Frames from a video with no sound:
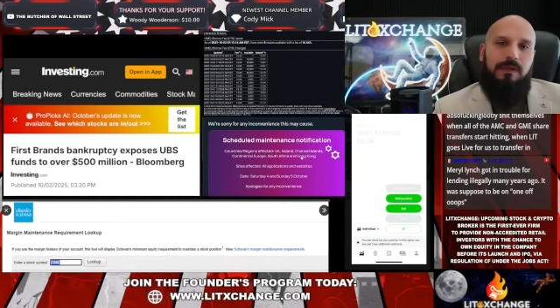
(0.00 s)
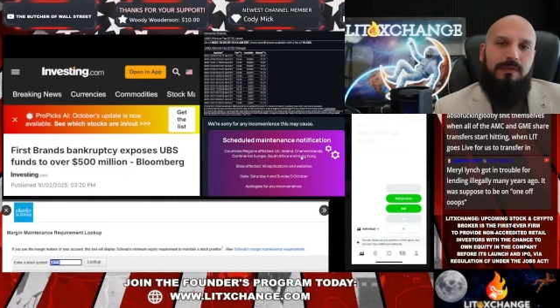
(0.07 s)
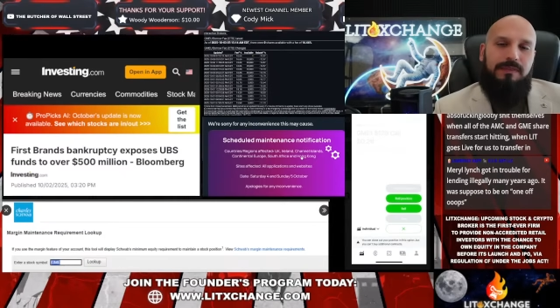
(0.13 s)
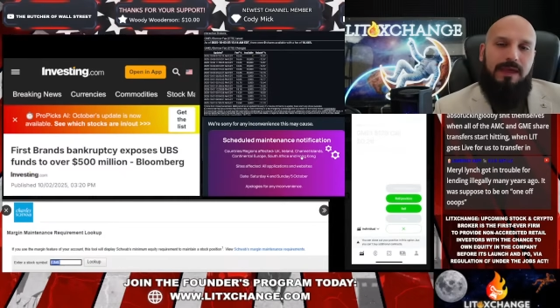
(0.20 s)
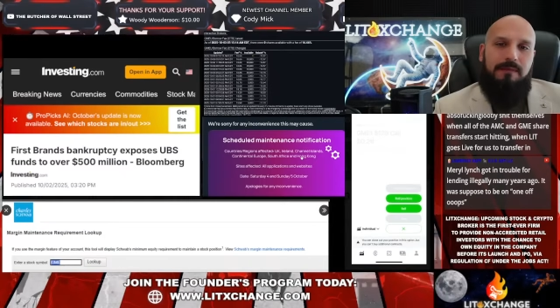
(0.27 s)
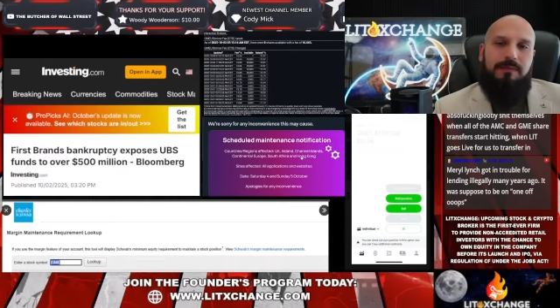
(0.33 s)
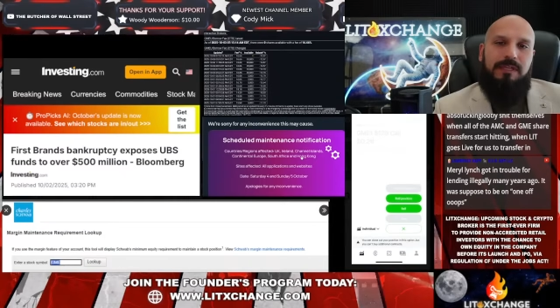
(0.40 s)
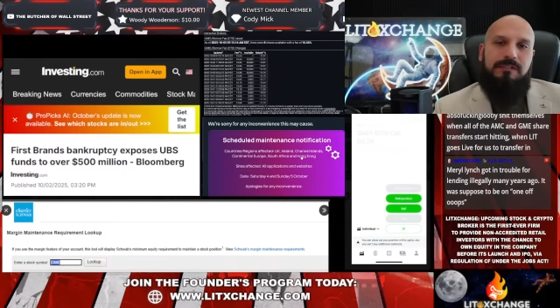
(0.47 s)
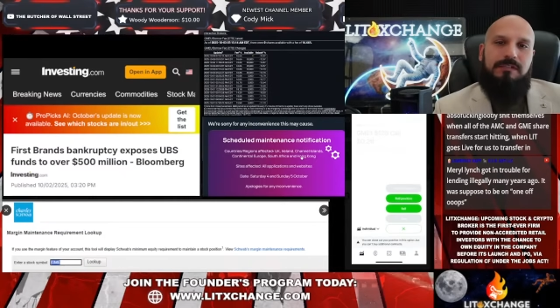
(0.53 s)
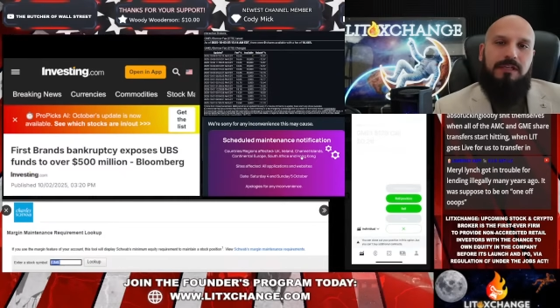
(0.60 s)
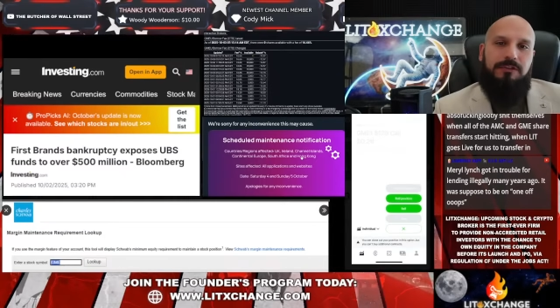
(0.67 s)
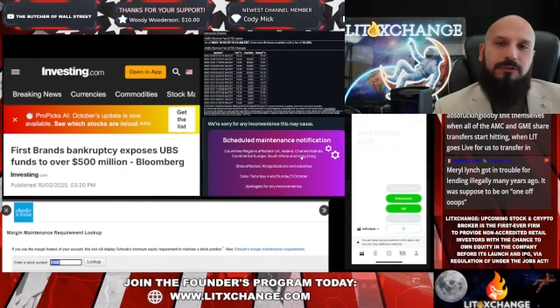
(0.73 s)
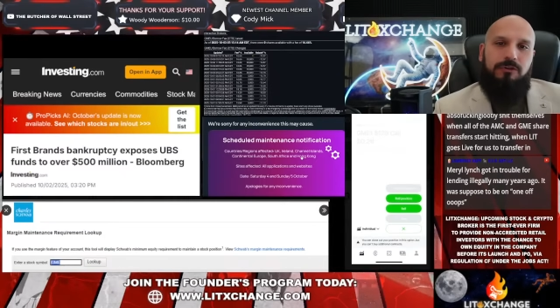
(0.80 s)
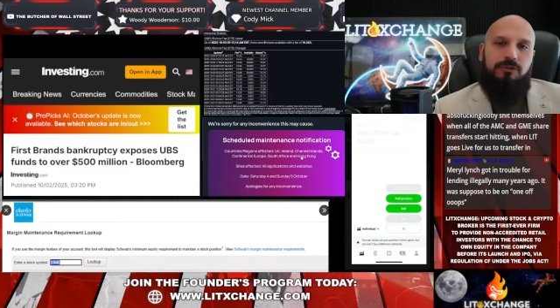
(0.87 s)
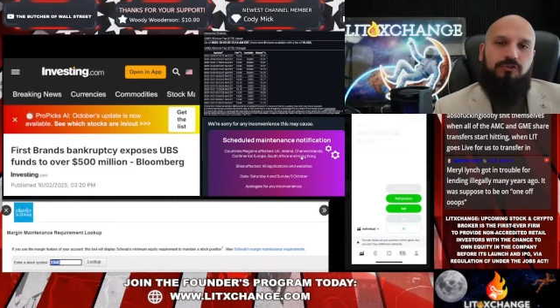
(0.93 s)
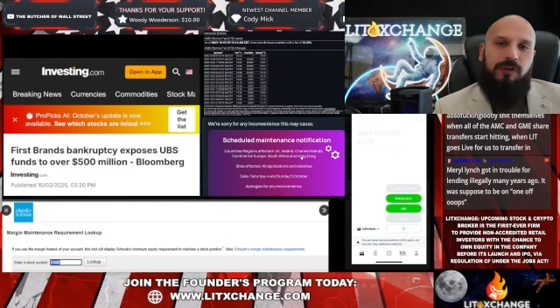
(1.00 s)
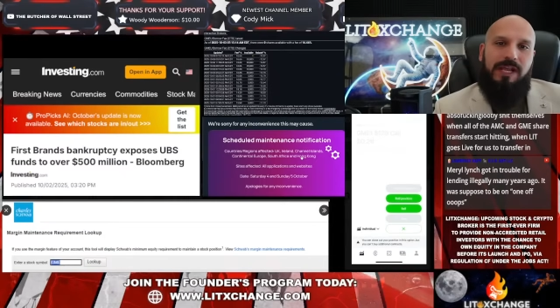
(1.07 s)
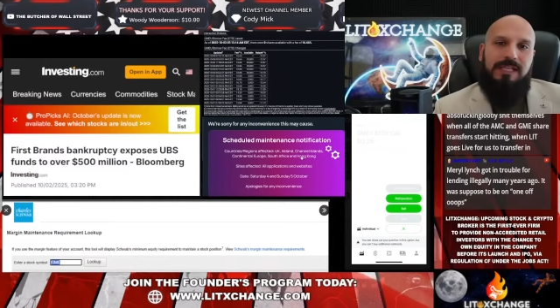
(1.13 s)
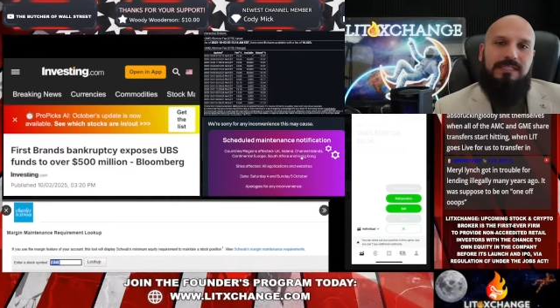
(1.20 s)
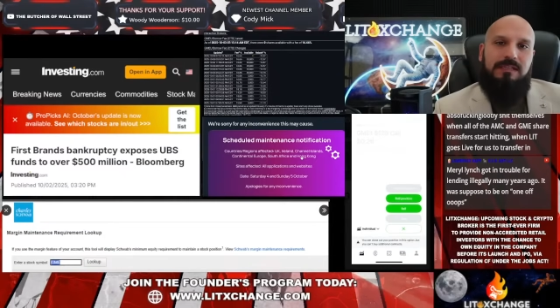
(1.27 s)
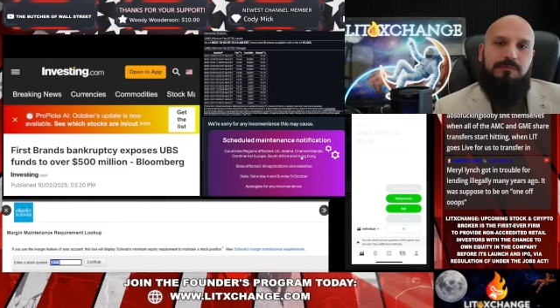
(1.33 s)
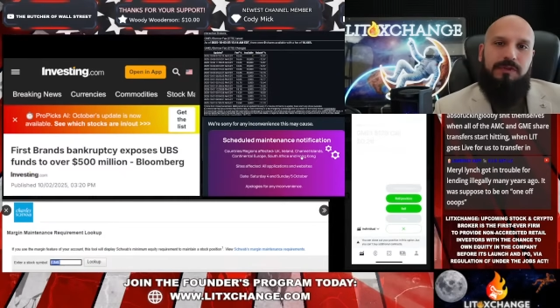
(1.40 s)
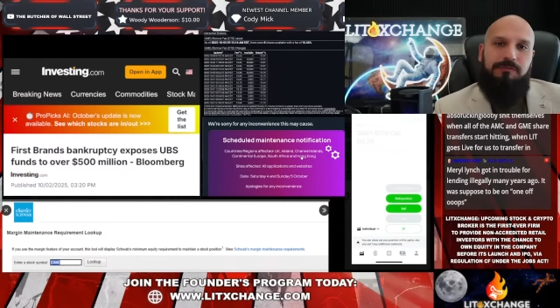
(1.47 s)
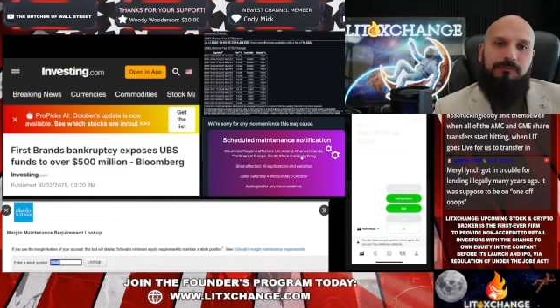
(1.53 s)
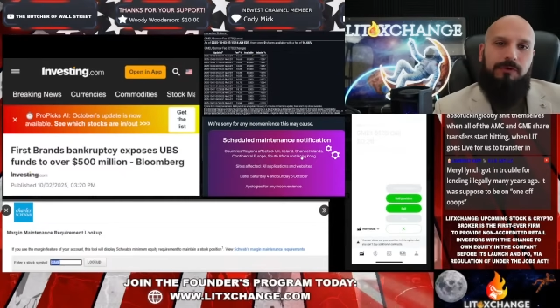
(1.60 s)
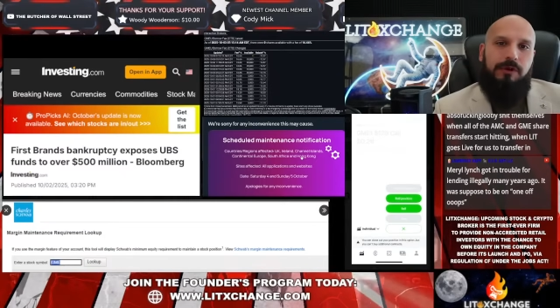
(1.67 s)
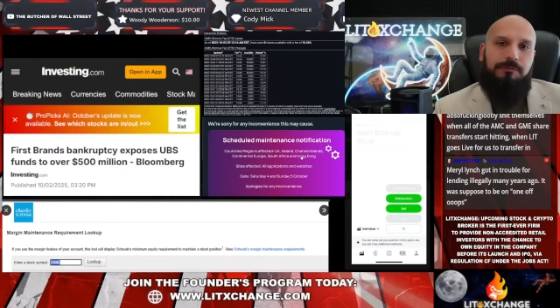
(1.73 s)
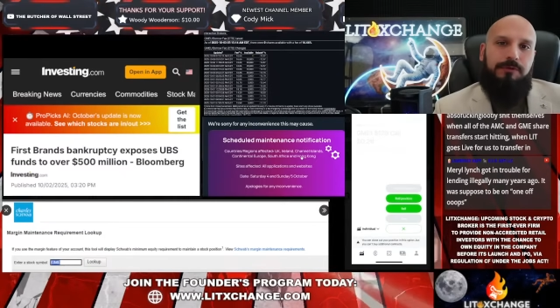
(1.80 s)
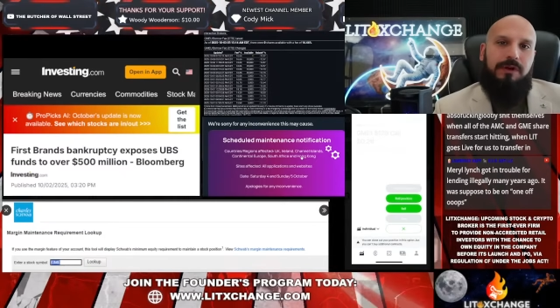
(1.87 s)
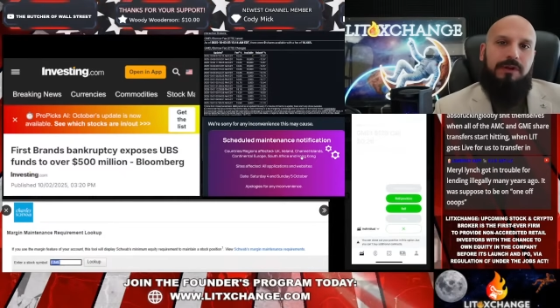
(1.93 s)
That means that your trades can be
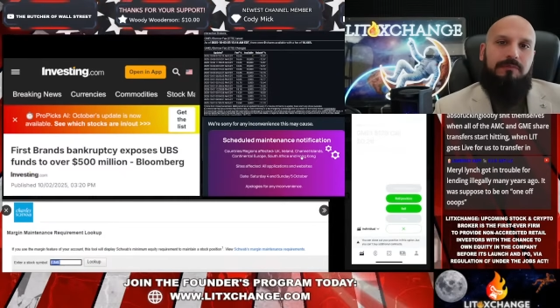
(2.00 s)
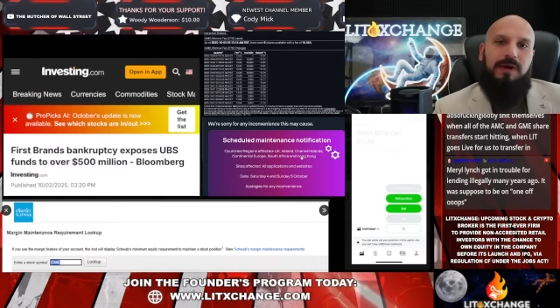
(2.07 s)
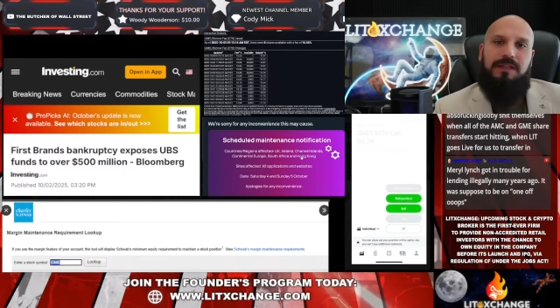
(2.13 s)
front run by